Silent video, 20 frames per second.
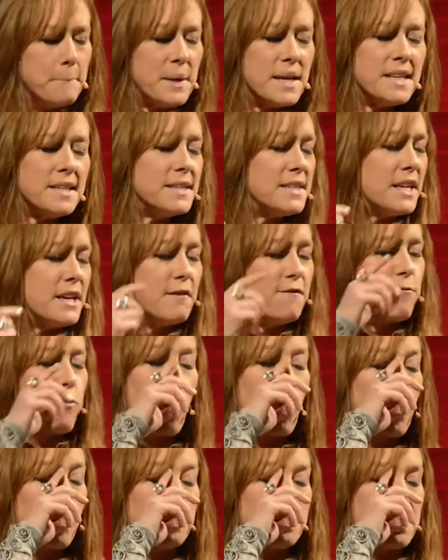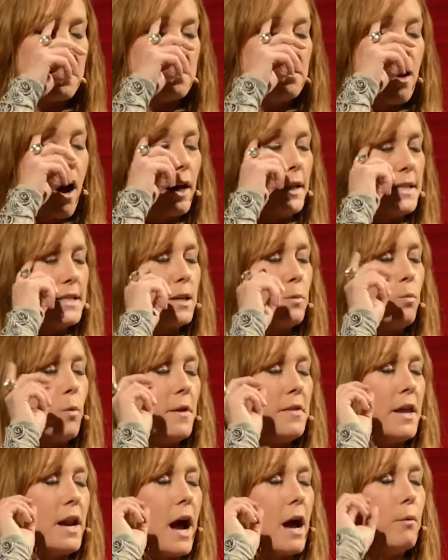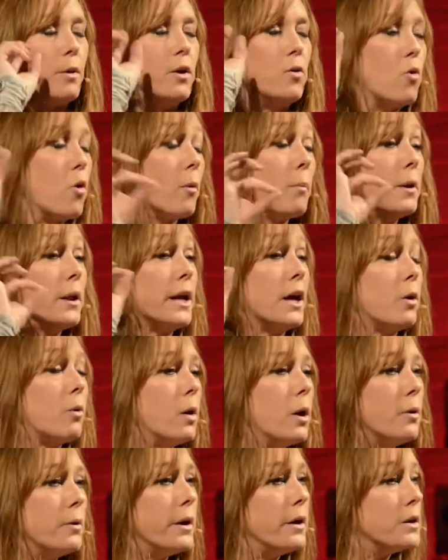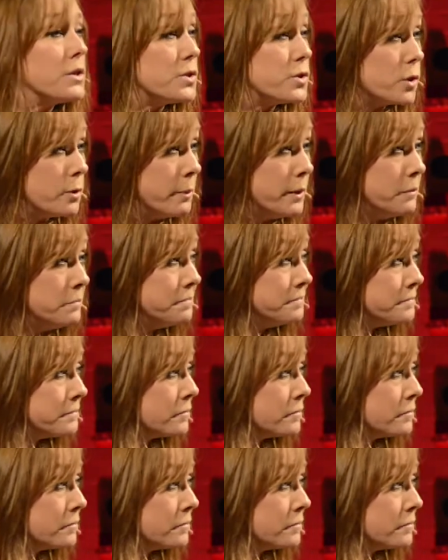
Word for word: B.C. Forbes is not someone that I would normally quote in a sermon.